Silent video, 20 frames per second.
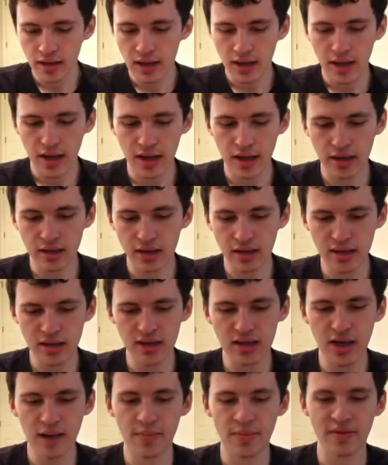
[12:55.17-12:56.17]
And on the
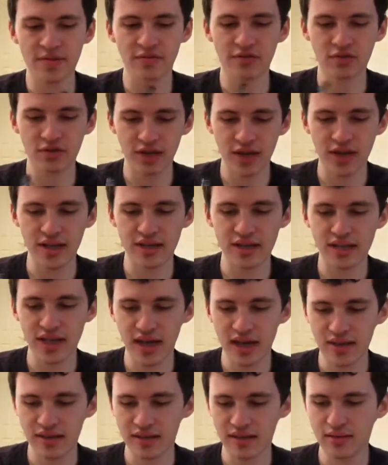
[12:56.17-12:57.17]
topic of treads,
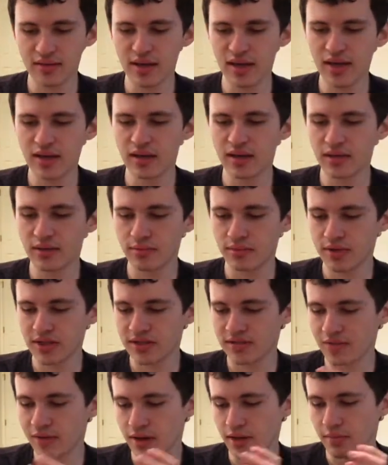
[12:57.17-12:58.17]
I think it's
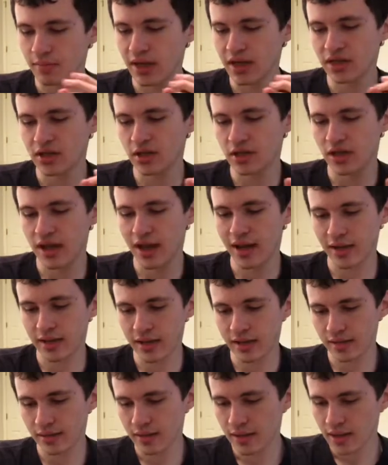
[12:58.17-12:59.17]
fair to mention that
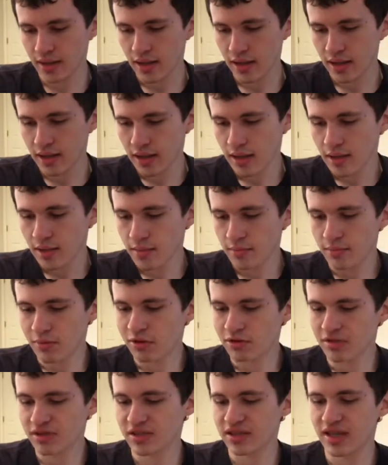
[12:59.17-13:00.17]

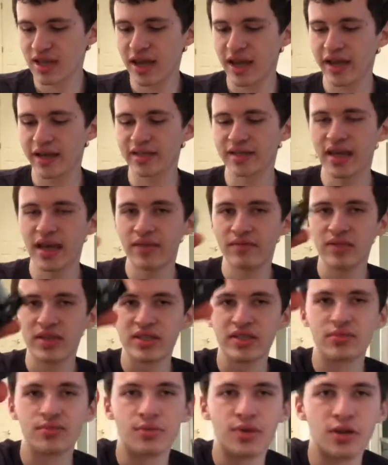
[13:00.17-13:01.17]
most tanks have
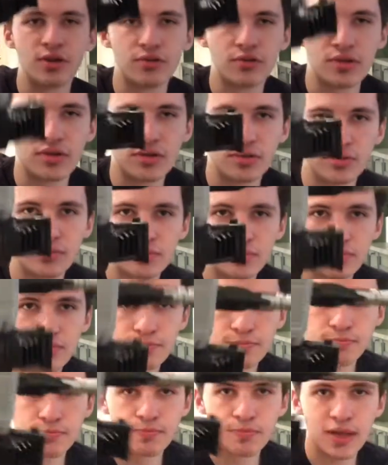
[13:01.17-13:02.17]
these weird little
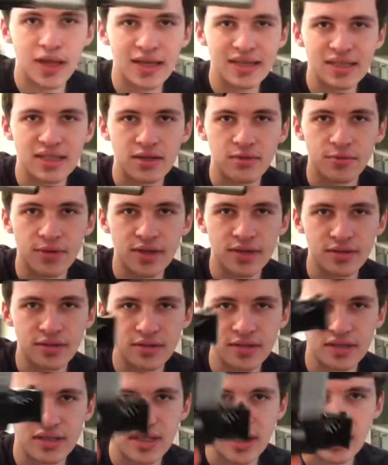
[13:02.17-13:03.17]
plastic
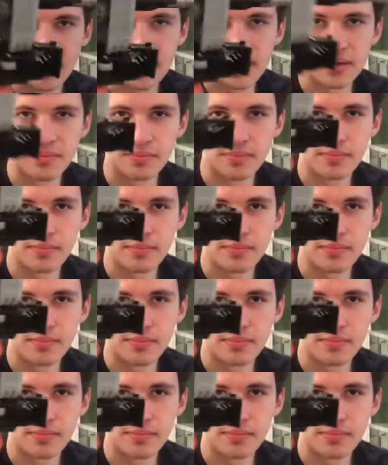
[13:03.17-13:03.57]
wheels, and